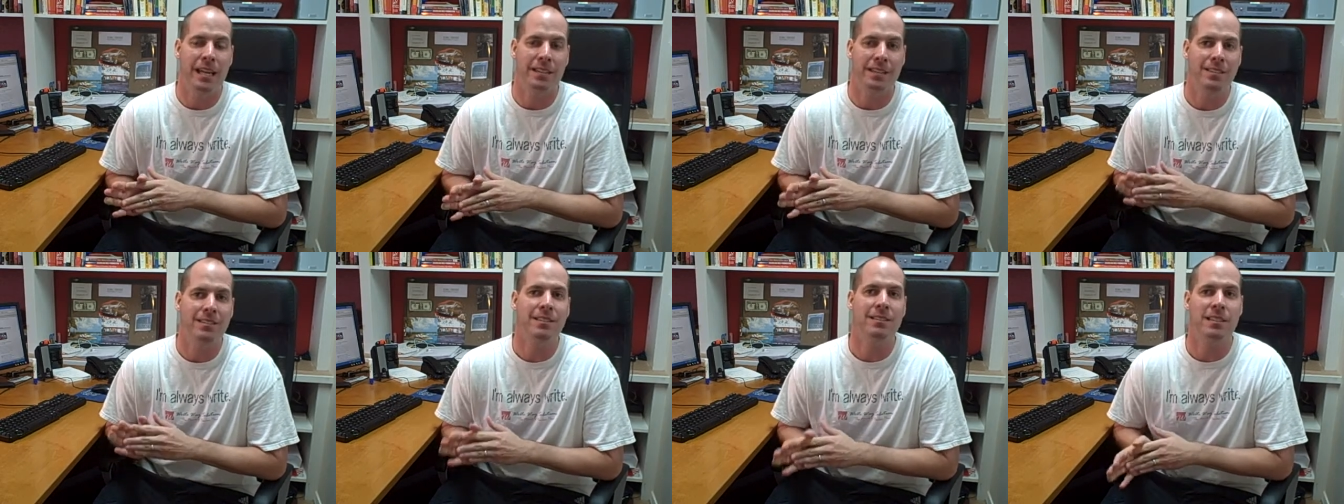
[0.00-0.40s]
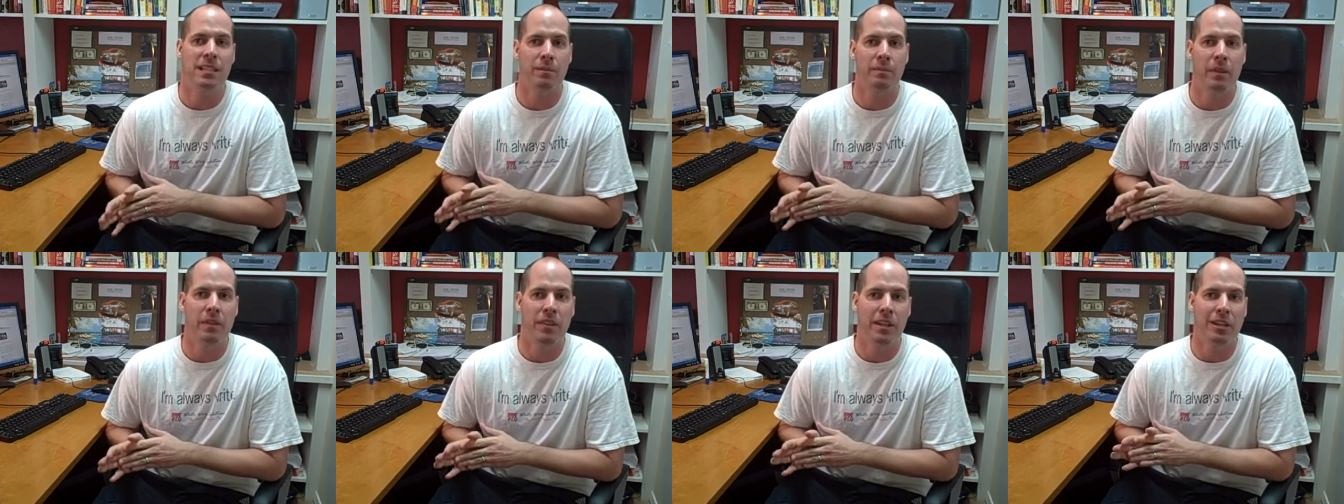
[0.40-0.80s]
And this is
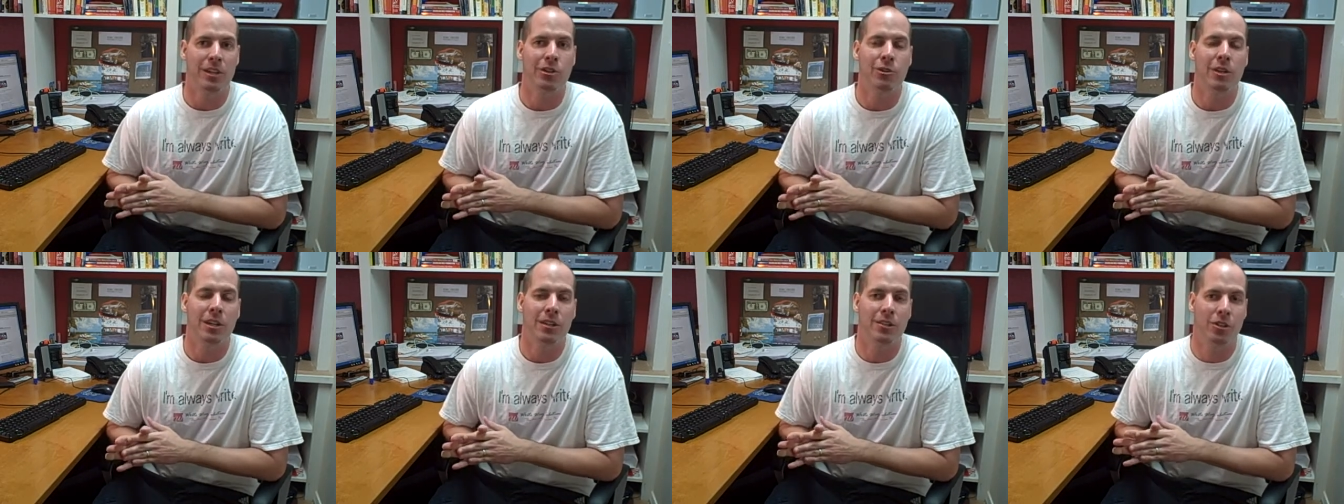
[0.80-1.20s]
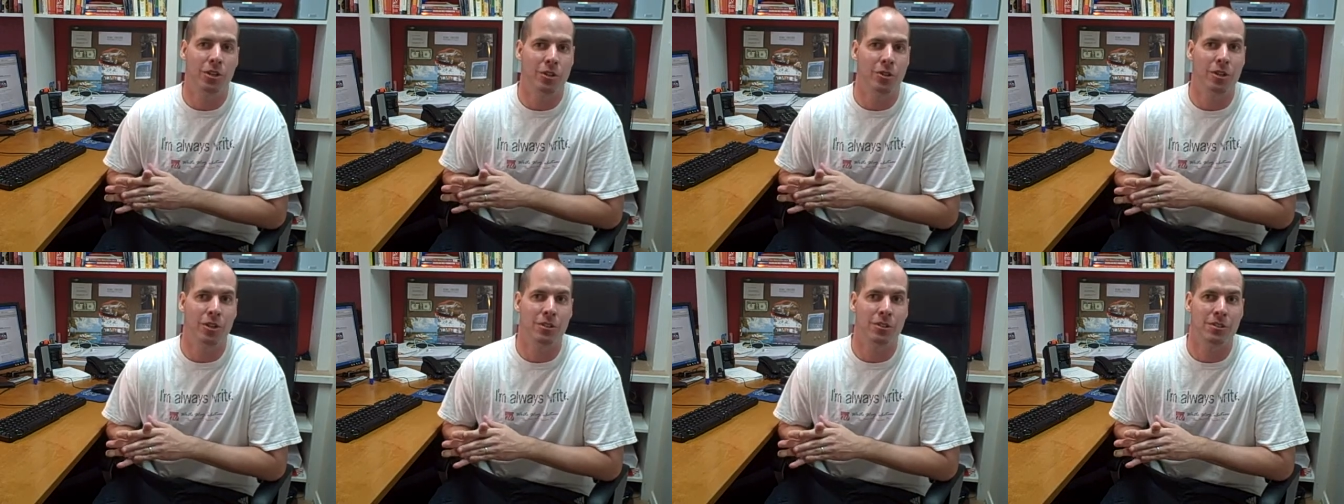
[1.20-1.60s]
something that you can
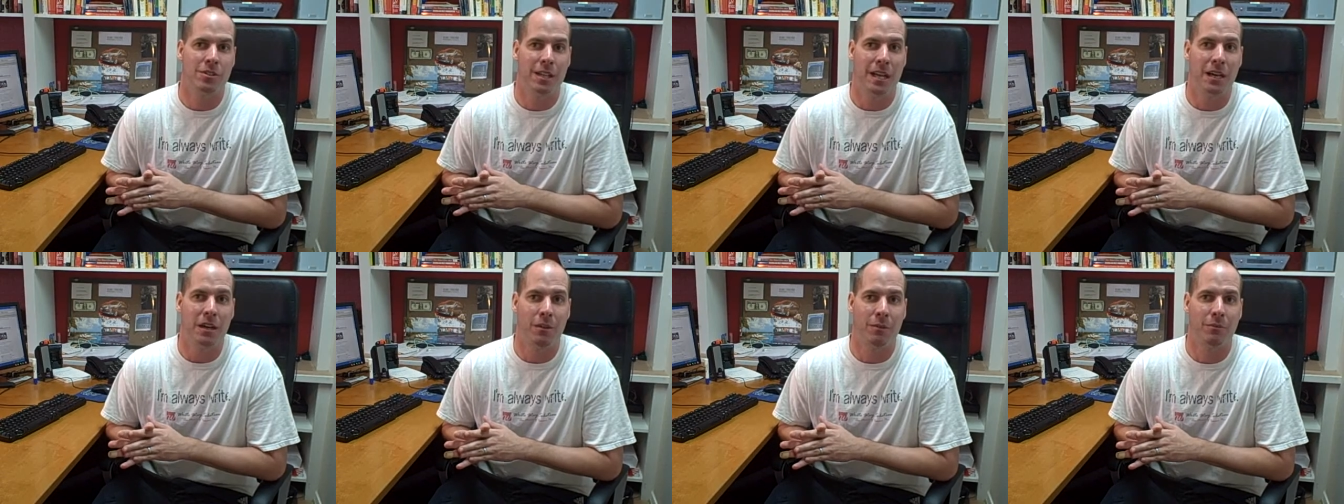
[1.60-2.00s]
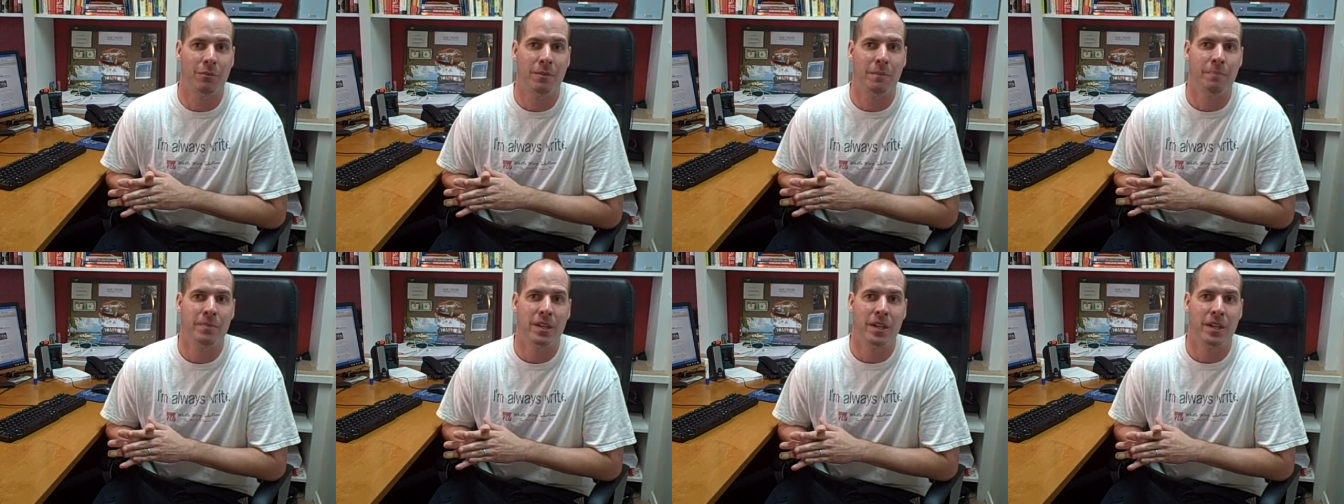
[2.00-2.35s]
do yourself.